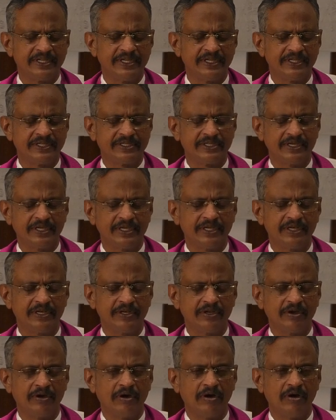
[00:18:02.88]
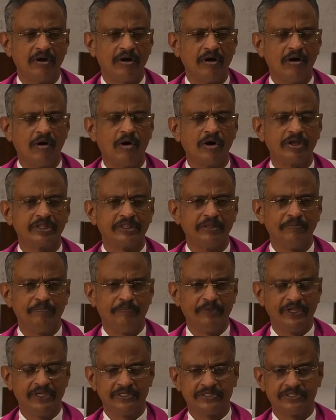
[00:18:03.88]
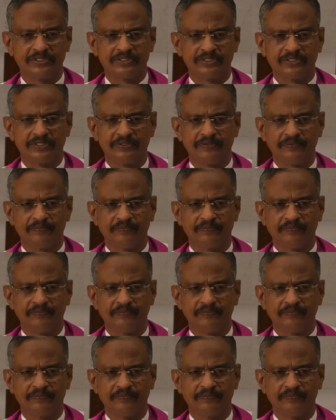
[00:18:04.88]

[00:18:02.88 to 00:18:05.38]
seated on the beast.